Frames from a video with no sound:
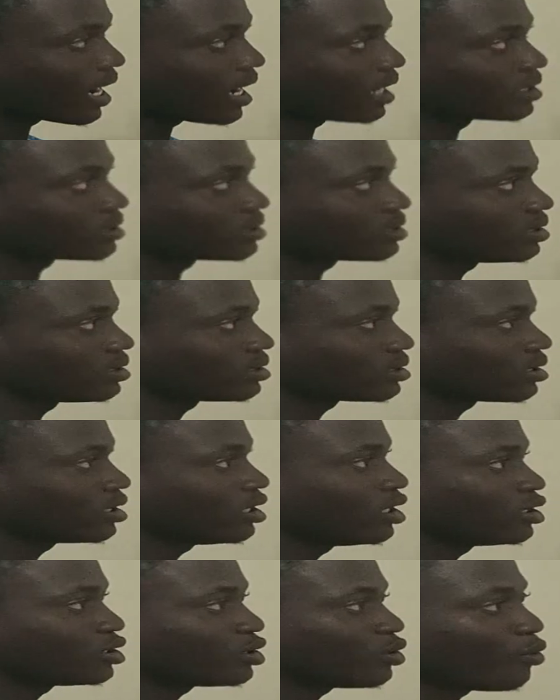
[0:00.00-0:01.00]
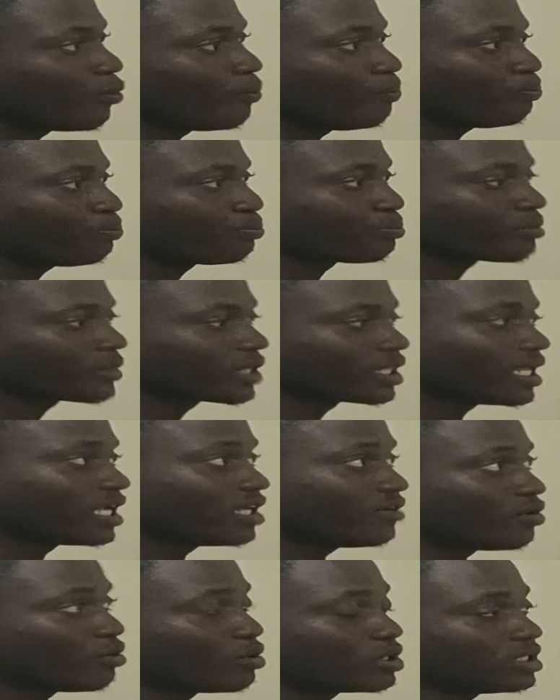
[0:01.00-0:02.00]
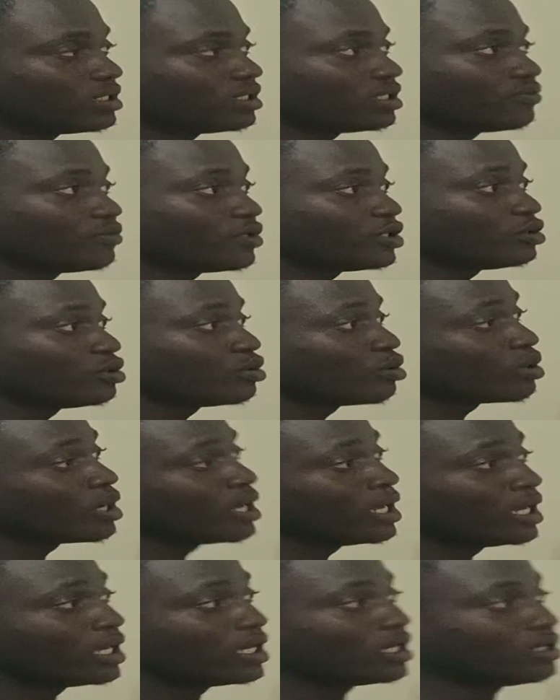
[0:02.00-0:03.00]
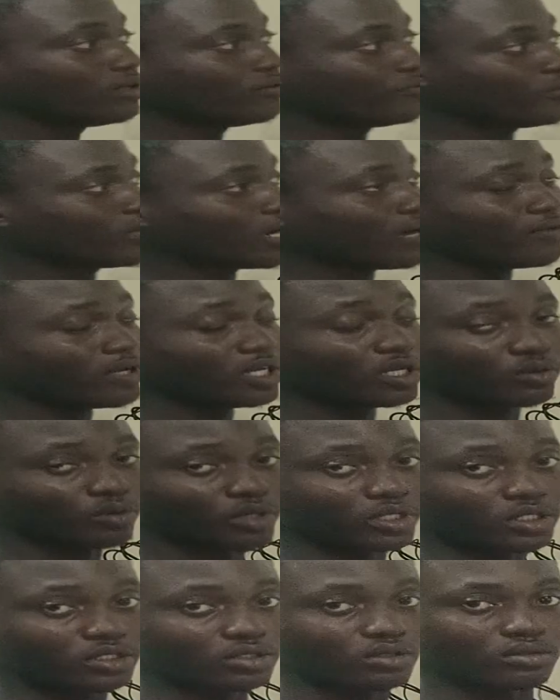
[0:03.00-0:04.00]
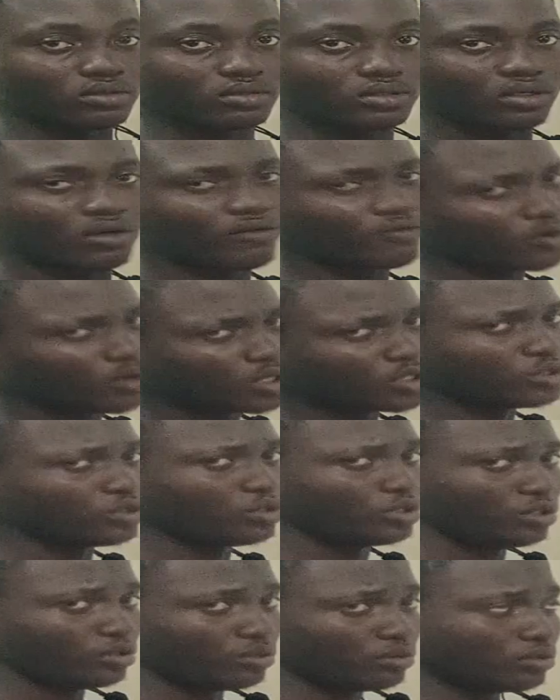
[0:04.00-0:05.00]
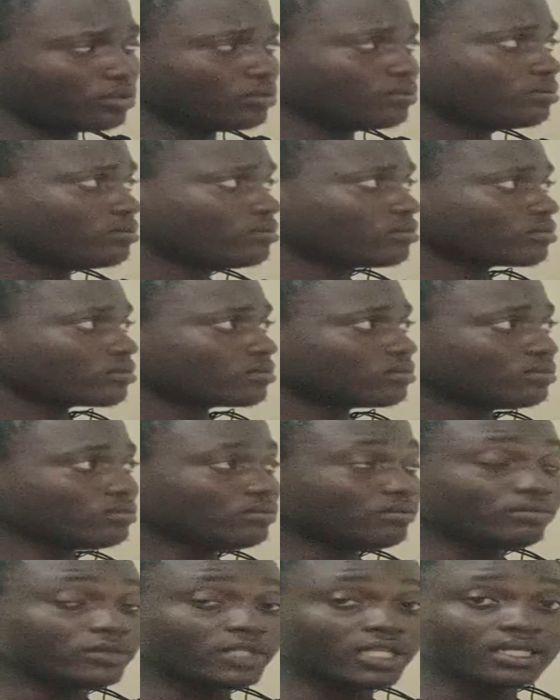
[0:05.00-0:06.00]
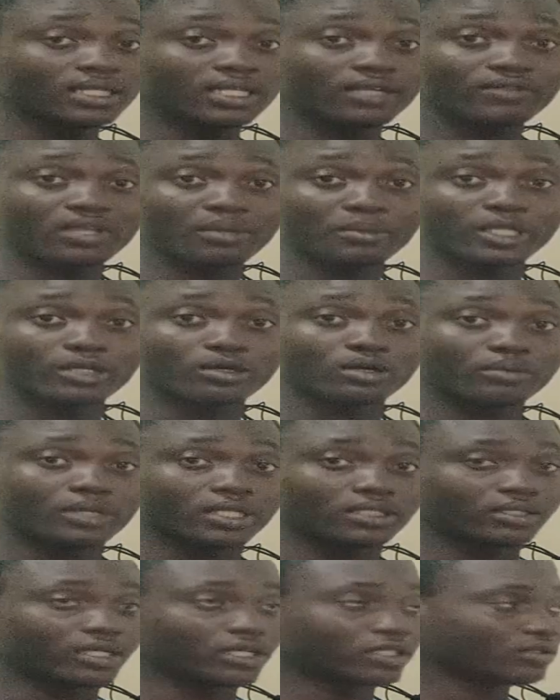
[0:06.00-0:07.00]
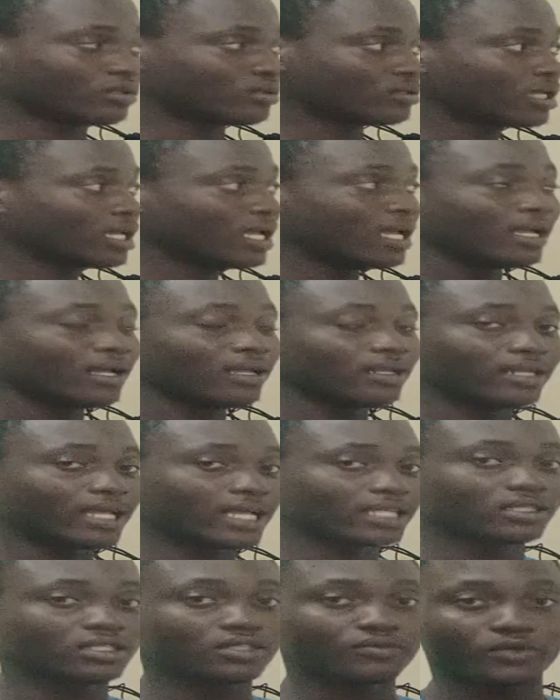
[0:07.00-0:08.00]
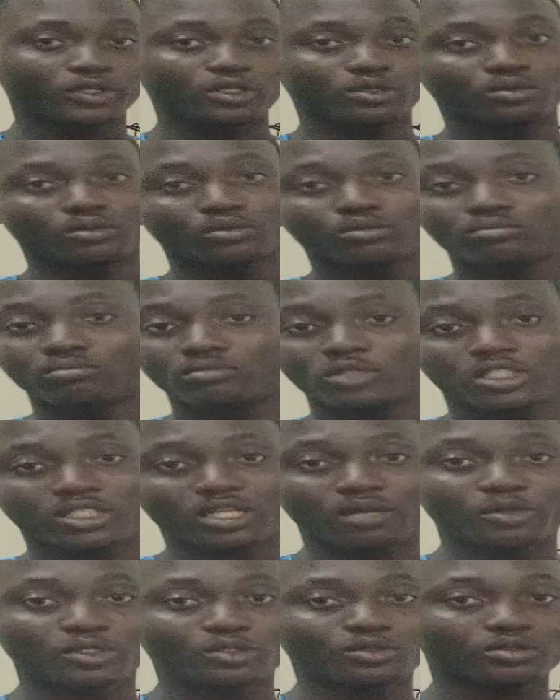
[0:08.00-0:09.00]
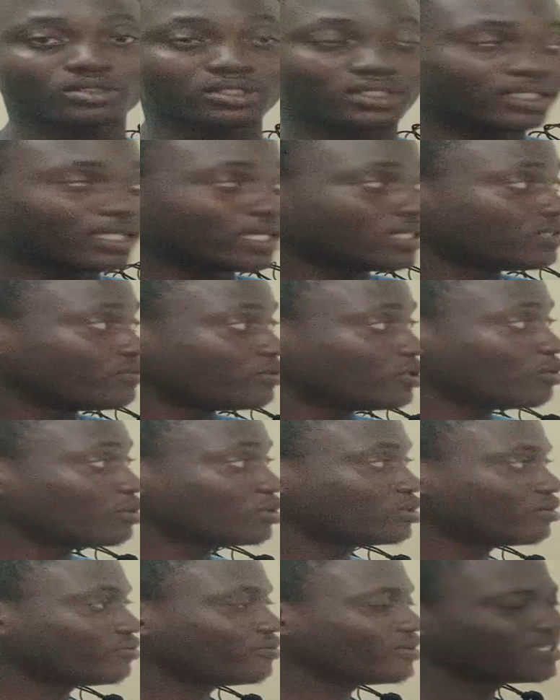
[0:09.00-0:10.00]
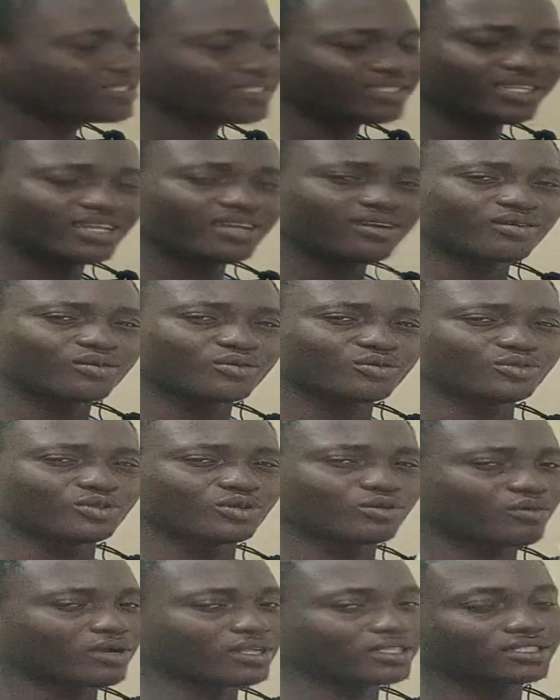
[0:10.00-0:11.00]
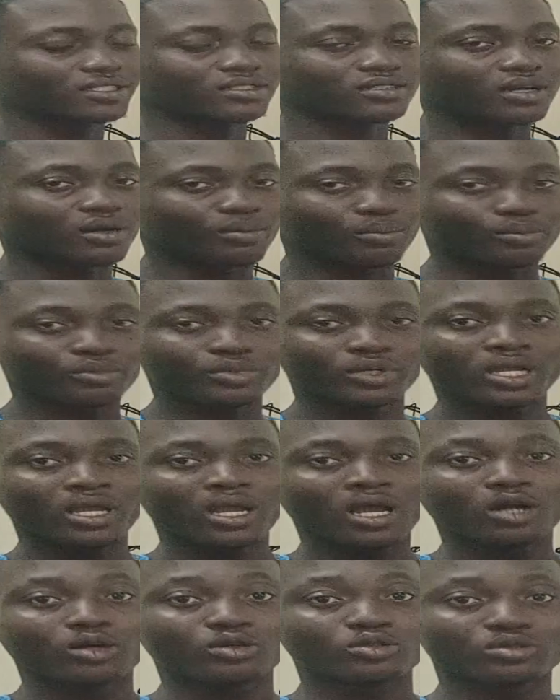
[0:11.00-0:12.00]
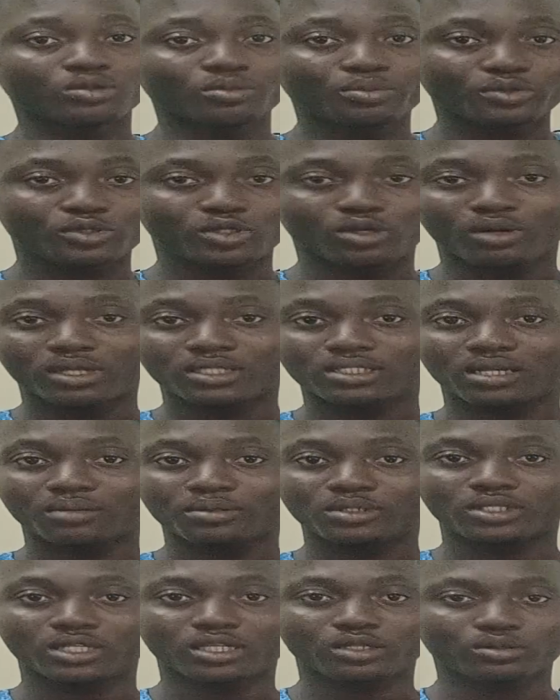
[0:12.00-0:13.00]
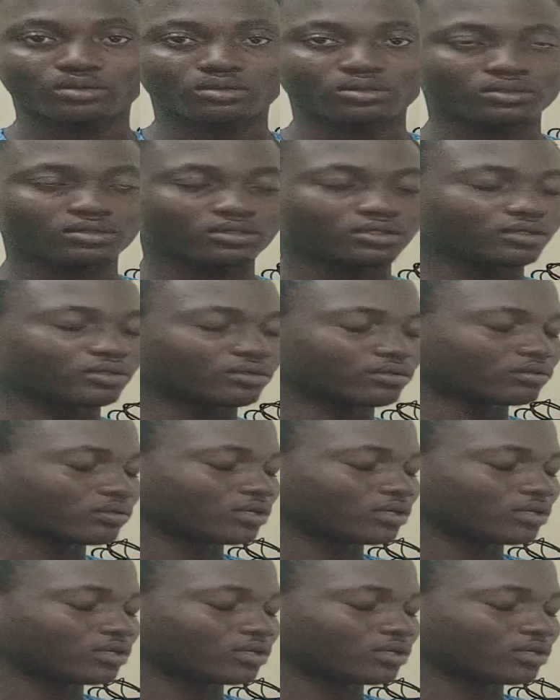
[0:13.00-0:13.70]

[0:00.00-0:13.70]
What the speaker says: axis. So thank you for watching this video. If you have any questions, of course you should leave them in the comment section. Like this video, share this video with your friends, share on your WhatsApp groups, your WhatsApp status,